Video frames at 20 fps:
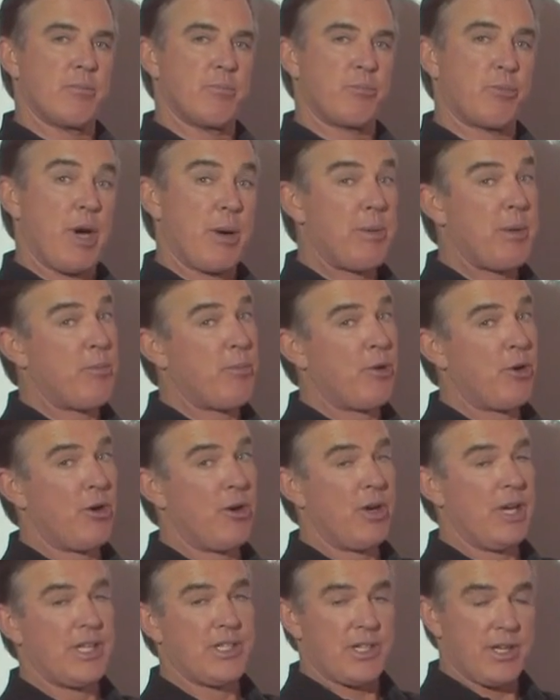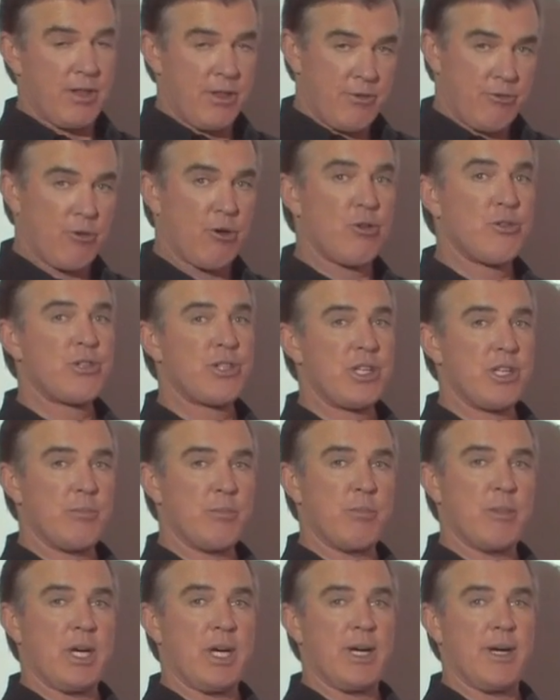Prepi Burr, it's gonna throw
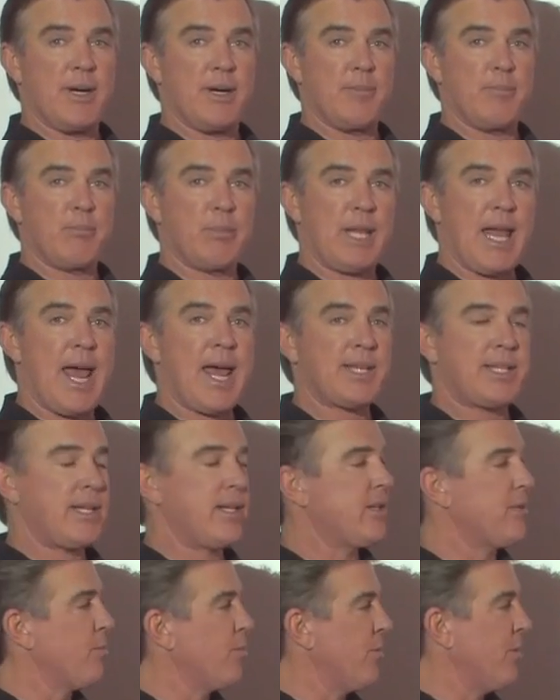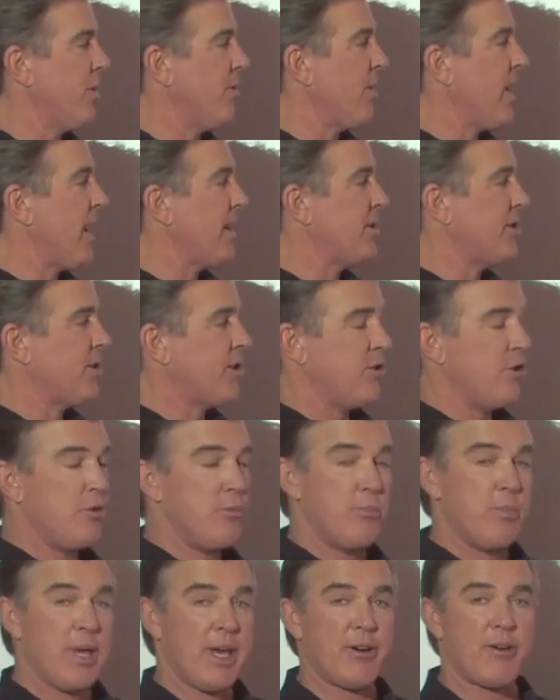some uh, plastic debris around so you
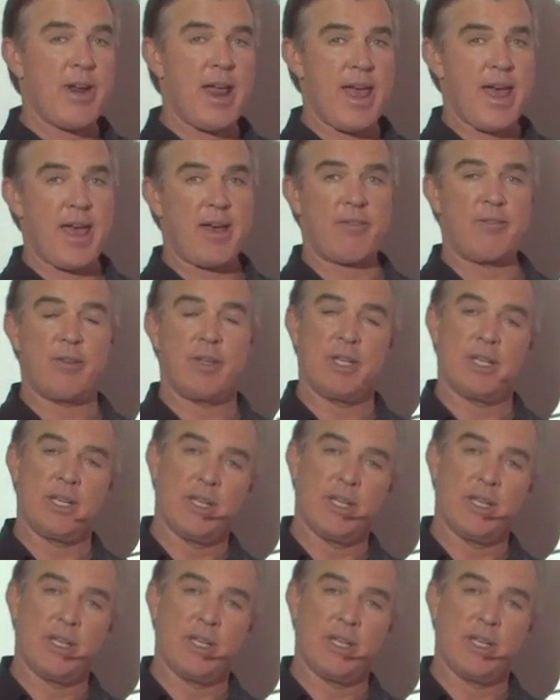better have